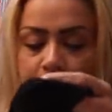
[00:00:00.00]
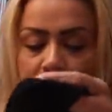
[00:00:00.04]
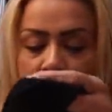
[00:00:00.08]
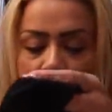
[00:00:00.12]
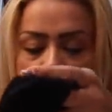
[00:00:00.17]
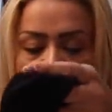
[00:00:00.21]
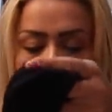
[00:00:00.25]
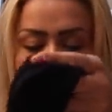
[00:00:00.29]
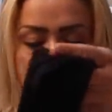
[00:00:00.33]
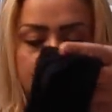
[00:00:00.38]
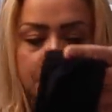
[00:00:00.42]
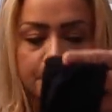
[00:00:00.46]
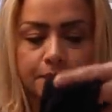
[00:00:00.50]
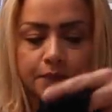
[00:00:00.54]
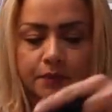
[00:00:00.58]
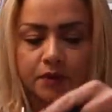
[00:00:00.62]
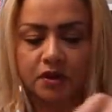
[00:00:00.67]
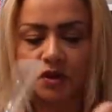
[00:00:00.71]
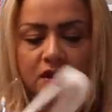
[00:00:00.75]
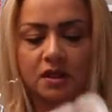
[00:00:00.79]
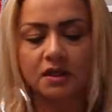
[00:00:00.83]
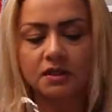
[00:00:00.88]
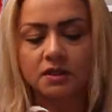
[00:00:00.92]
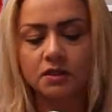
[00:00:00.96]
but let me
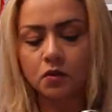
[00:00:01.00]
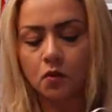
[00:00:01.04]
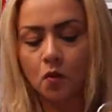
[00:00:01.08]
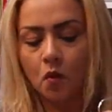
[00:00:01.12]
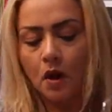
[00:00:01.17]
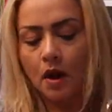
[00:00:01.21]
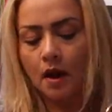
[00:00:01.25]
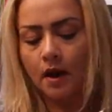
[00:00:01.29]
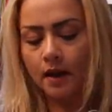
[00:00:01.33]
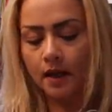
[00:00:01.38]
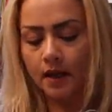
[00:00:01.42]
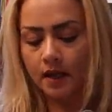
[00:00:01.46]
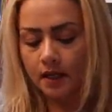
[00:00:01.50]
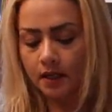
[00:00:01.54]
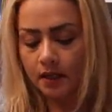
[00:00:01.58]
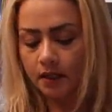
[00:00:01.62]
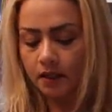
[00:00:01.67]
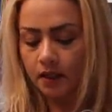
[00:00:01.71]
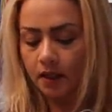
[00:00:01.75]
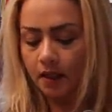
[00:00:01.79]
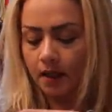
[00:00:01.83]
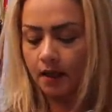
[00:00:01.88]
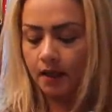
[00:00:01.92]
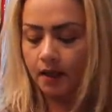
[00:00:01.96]
put this one
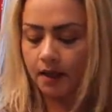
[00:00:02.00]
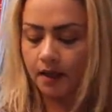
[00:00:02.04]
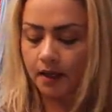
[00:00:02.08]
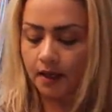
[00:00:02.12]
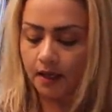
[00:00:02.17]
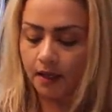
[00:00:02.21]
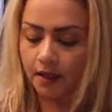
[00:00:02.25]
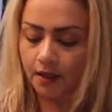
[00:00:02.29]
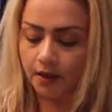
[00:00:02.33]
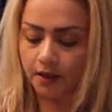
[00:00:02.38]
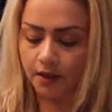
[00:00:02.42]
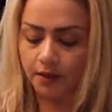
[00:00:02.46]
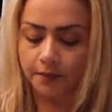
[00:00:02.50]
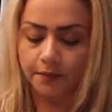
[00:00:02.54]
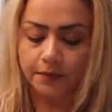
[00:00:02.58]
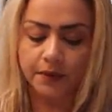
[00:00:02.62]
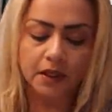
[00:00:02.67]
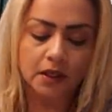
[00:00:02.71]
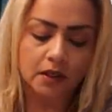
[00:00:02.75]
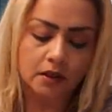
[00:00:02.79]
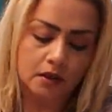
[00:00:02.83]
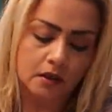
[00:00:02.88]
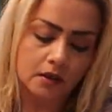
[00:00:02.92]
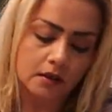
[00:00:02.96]
in the hanger
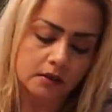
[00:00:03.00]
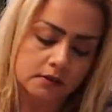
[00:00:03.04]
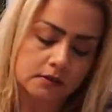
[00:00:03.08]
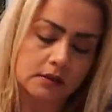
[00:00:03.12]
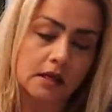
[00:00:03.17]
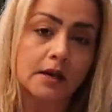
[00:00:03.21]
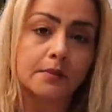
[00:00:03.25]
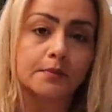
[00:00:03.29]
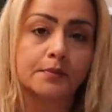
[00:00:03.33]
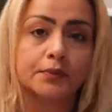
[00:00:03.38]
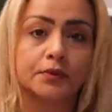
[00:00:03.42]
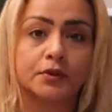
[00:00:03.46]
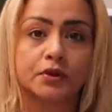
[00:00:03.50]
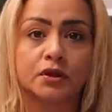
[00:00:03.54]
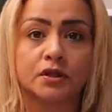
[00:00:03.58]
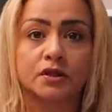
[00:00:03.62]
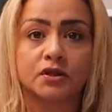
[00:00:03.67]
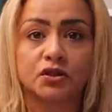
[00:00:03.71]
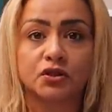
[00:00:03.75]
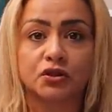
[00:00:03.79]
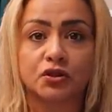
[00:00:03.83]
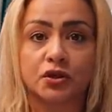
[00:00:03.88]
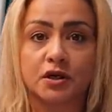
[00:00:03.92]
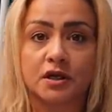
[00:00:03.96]
because I put
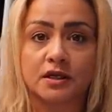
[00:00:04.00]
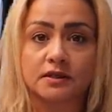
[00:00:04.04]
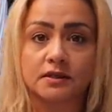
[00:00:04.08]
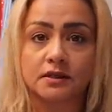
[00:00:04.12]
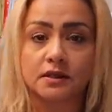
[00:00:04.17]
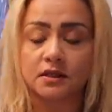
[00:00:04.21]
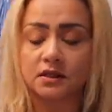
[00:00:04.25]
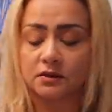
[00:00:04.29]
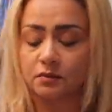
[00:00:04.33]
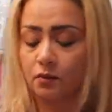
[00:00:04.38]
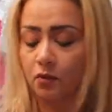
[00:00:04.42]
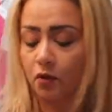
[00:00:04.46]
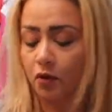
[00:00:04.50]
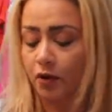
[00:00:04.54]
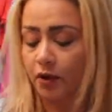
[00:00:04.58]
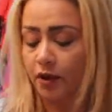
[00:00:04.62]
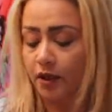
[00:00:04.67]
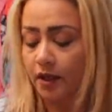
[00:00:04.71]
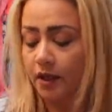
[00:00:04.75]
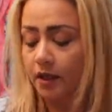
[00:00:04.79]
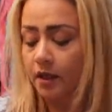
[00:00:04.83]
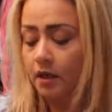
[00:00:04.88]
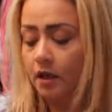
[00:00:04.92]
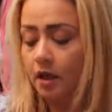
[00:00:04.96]
this dress this
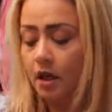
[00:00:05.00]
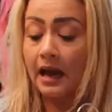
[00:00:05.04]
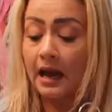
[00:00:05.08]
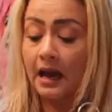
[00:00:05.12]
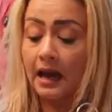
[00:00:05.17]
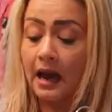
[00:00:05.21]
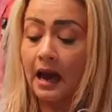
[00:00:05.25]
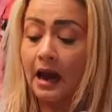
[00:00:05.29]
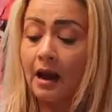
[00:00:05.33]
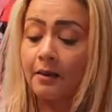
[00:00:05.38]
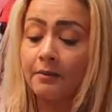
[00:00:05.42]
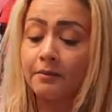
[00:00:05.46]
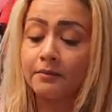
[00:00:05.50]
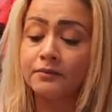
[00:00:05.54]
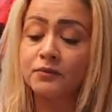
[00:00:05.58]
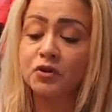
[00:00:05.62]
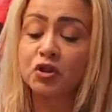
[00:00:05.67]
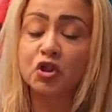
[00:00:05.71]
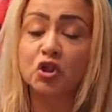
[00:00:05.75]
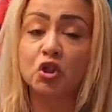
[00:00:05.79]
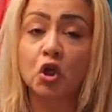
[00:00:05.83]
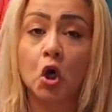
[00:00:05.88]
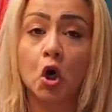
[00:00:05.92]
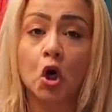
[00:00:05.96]
morning and I'm
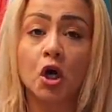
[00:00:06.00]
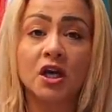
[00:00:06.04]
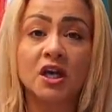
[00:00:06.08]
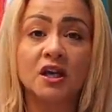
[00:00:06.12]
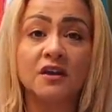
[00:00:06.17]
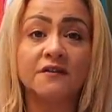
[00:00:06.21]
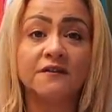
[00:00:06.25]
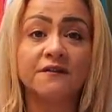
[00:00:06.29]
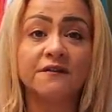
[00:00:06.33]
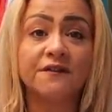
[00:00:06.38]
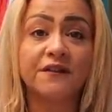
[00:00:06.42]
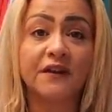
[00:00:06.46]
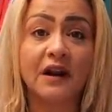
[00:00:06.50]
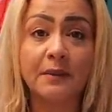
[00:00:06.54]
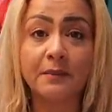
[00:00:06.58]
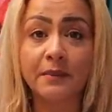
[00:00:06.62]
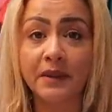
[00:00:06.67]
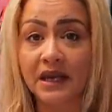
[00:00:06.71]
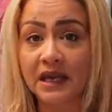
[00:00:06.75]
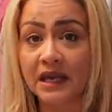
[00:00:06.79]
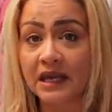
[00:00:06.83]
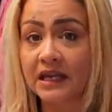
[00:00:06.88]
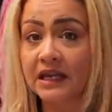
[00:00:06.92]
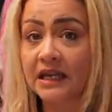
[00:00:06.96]
so
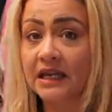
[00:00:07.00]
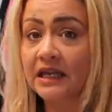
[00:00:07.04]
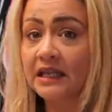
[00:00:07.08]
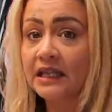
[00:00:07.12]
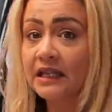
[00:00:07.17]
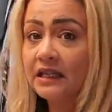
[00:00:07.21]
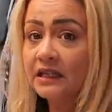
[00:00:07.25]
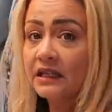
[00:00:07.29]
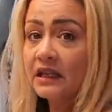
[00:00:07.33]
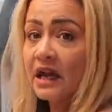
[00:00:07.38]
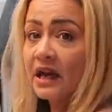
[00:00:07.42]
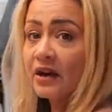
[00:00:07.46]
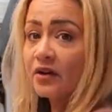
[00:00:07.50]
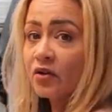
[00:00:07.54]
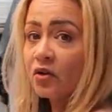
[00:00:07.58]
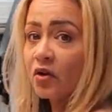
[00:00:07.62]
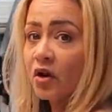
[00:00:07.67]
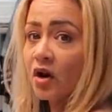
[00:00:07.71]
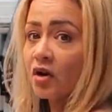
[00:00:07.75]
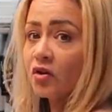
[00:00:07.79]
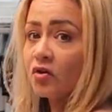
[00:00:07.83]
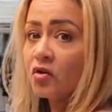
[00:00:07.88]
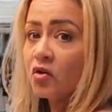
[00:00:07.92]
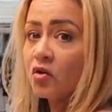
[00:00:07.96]
inflamed. I don't
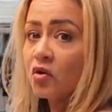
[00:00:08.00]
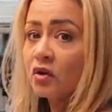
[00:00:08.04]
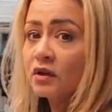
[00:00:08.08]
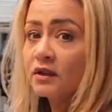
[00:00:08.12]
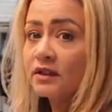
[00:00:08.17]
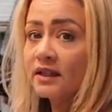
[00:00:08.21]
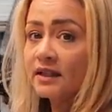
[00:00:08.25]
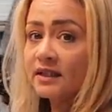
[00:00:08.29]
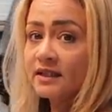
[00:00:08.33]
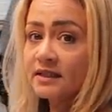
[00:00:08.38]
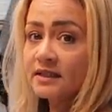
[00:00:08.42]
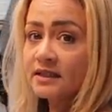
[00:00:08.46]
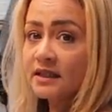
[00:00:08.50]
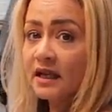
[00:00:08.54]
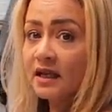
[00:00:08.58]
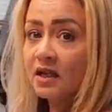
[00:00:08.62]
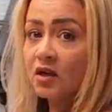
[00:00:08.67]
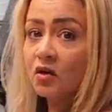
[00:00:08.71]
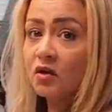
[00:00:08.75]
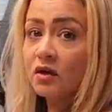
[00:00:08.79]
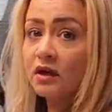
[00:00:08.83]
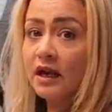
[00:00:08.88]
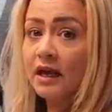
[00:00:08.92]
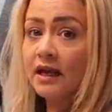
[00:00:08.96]
know how you call this. I
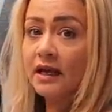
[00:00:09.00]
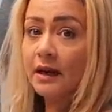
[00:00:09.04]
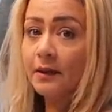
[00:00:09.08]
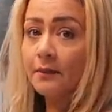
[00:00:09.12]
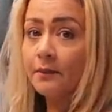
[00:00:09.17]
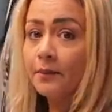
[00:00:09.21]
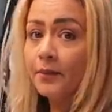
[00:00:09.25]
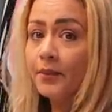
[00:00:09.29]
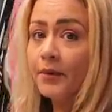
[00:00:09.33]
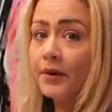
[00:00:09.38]
look like I'm